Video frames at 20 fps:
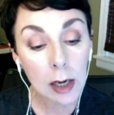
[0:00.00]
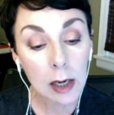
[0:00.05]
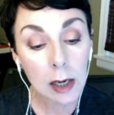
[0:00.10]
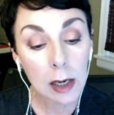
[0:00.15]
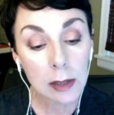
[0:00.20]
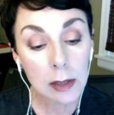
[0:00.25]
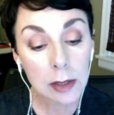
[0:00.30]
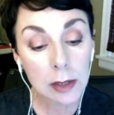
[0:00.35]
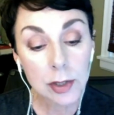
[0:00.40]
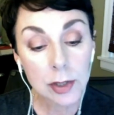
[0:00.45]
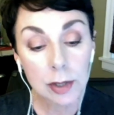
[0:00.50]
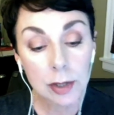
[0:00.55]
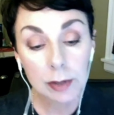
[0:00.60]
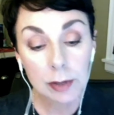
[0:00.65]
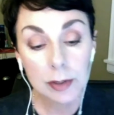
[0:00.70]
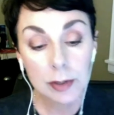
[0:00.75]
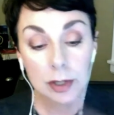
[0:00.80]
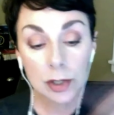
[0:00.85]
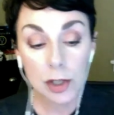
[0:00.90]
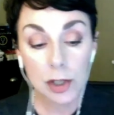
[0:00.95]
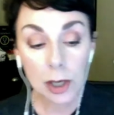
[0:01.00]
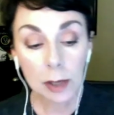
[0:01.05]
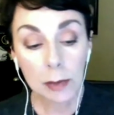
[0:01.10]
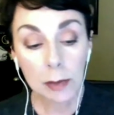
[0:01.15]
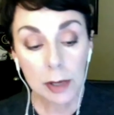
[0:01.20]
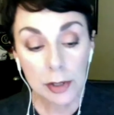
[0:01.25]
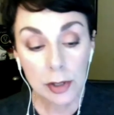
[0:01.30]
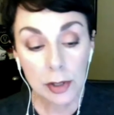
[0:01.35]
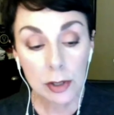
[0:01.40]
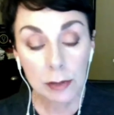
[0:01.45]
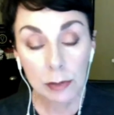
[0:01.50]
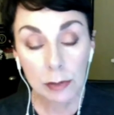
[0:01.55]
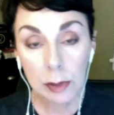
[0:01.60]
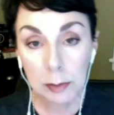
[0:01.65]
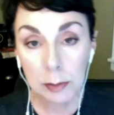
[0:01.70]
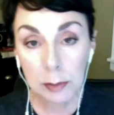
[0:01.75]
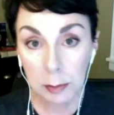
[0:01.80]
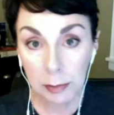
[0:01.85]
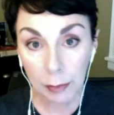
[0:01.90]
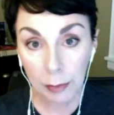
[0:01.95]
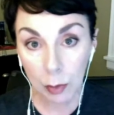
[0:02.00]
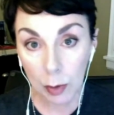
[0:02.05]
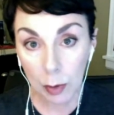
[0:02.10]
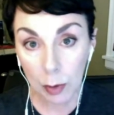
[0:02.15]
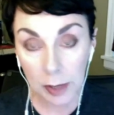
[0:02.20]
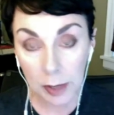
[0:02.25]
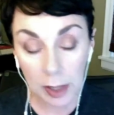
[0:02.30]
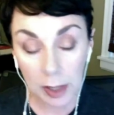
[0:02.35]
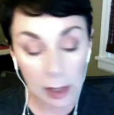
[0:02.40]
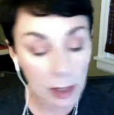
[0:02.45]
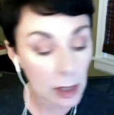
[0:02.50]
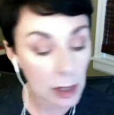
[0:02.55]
So there was a generation of women before me,